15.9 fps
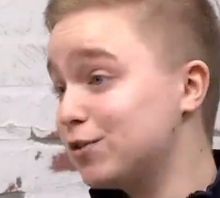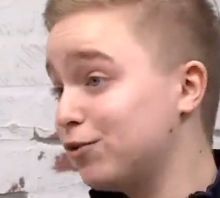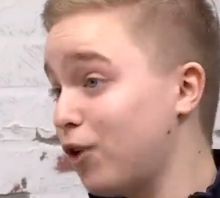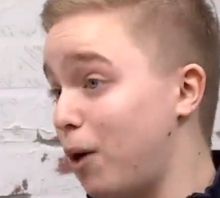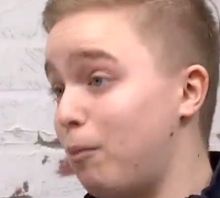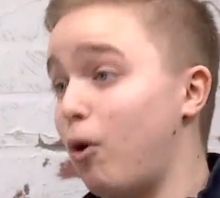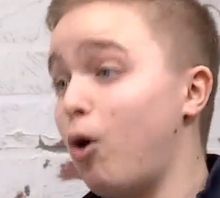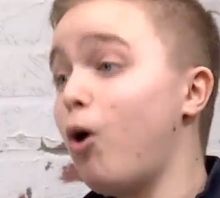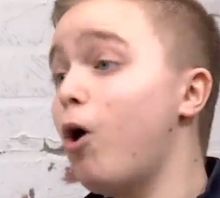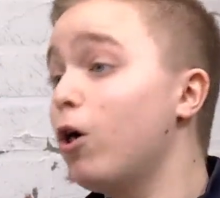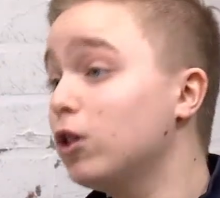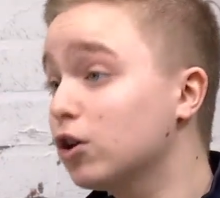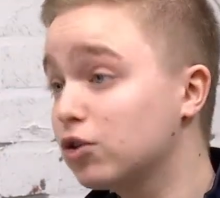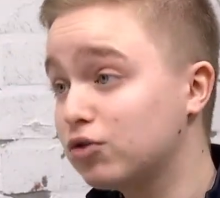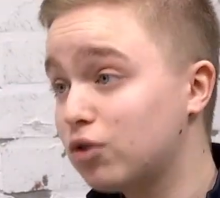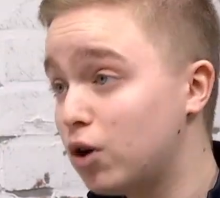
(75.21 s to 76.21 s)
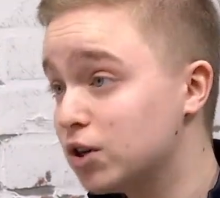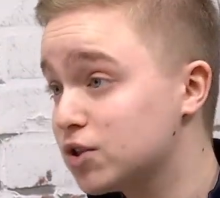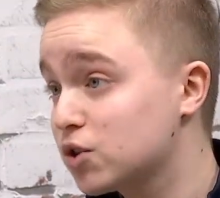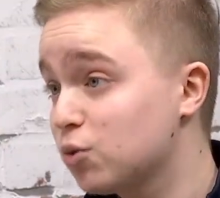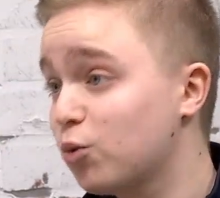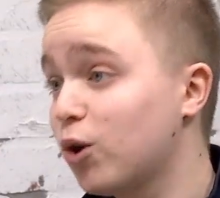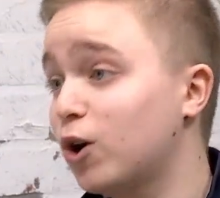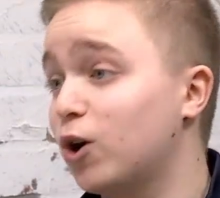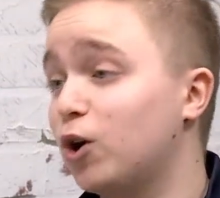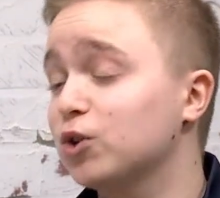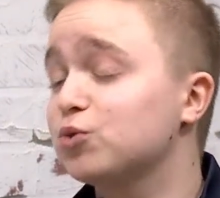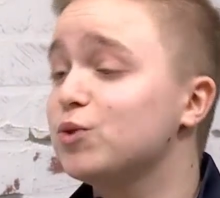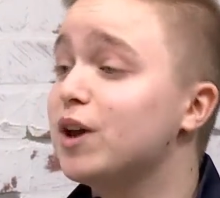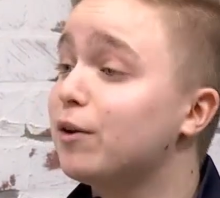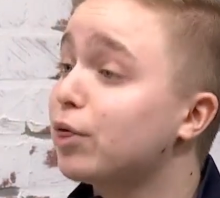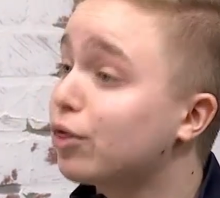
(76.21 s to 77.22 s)
from all across the world.
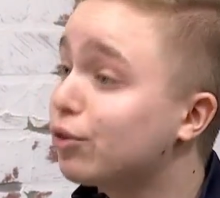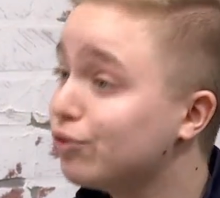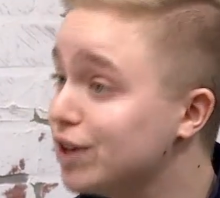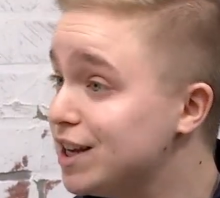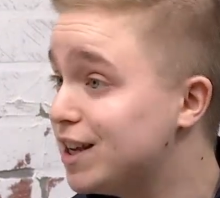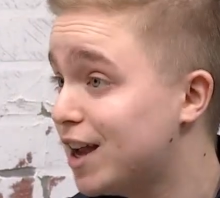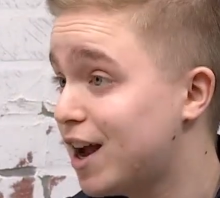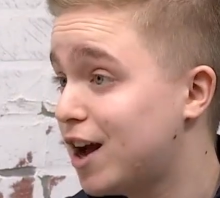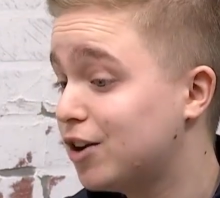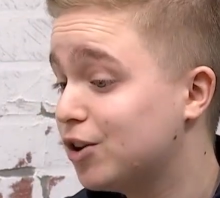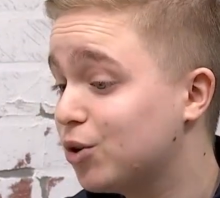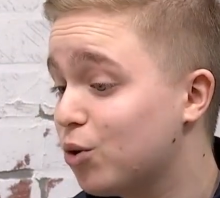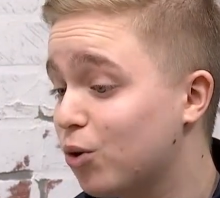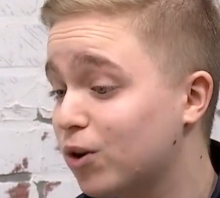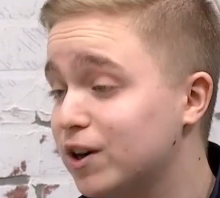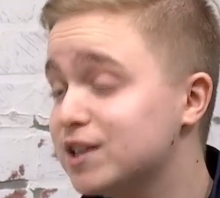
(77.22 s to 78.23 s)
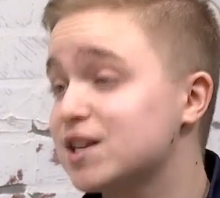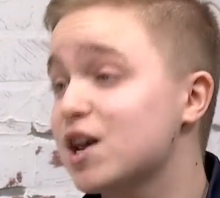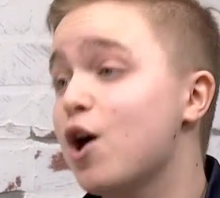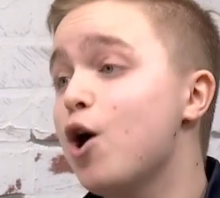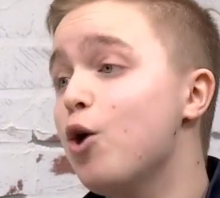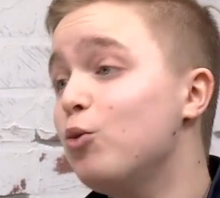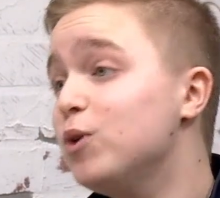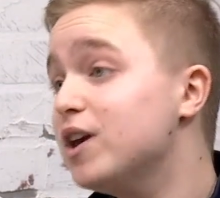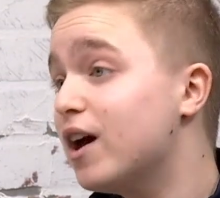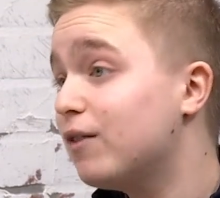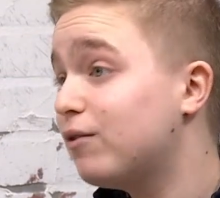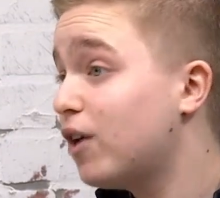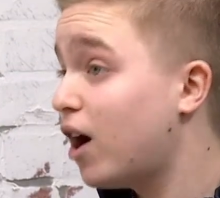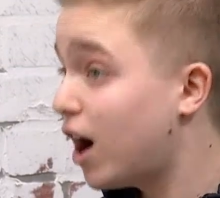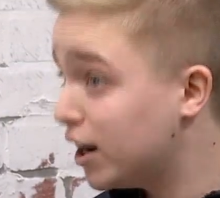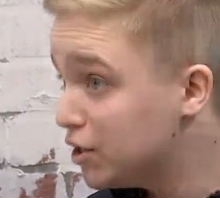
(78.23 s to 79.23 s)
We have three categories. We
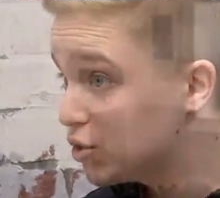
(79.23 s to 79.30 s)
have a high